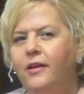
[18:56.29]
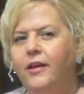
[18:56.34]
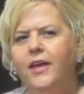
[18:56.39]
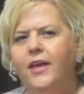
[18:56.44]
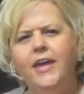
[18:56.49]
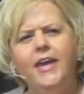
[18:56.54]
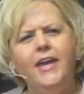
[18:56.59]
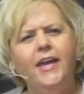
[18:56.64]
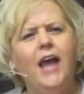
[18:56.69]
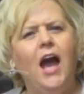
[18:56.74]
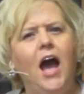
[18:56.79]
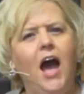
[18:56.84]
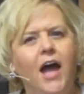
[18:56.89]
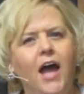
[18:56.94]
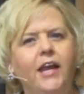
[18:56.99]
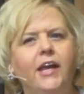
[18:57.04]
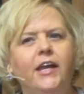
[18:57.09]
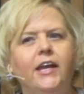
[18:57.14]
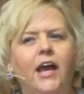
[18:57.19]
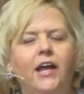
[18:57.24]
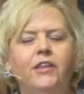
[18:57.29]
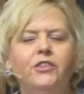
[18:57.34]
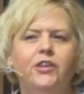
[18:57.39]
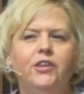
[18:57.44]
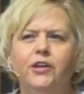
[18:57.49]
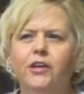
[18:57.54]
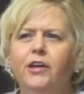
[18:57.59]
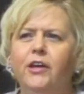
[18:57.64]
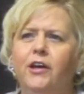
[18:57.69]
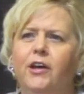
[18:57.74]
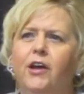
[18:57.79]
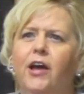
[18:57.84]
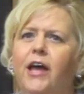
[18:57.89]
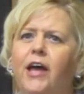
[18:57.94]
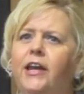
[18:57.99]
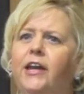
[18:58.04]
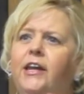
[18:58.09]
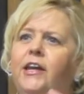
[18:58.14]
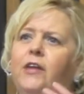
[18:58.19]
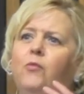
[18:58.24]
He got it at, the,
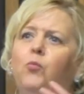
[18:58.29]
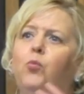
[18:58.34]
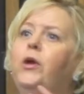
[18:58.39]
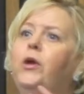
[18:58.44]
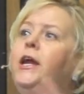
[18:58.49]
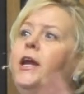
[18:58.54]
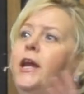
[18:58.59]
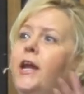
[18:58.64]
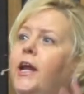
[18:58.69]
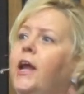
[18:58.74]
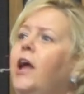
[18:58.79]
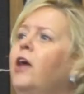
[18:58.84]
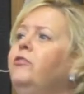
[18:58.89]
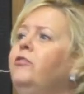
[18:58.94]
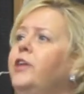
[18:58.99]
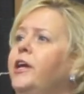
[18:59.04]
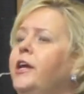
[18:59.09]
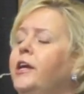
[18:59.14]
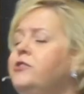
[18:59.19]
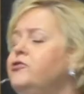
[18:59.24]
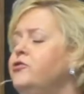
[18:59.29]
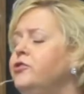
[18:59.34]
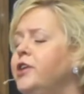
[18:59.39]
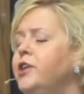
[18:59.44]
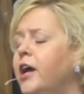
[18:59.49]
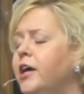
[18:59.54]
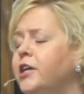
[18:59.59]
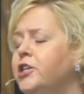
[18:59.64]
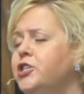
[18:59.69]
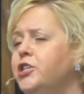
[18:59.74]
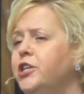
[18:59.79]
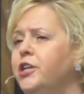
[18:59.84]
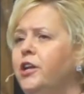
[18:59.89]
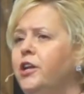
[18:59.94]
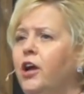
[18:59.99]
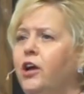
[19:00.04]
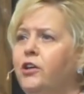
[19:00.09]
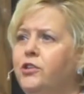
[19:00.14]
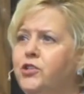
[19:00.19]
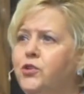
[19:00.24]
at a reading of the introduction
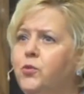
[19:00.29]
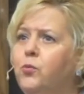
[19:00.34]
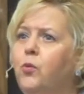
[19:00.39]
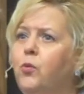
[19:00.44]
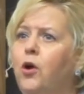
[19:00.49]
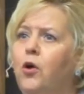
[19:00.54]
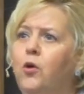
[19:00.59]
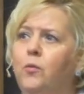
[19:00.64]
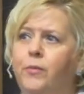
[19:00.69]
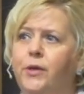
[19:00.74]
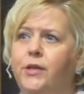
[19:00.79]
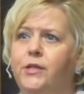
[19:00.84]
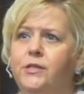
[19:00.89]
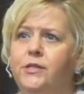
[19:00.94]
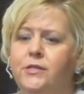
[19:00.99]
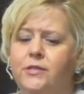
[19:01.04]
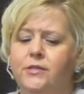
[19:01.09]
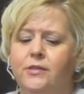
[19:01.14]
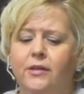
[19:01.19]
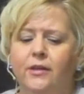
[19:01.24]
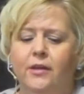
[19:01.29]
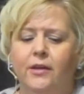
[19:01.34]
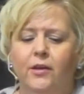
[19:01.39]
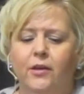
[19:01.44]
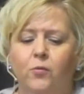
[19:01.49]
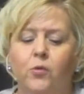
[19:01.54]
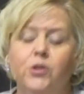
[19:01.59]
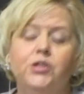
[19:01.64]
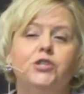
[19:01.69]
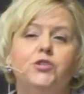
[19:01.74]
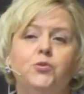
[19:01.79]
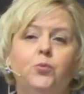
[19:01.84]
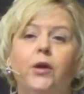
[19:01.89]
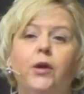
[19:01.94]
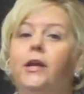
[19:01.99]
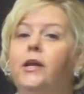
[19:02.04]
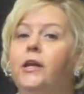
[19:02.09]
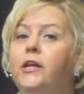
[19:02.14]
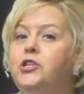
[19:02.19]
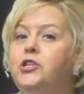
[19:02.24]
to Romans, which is written in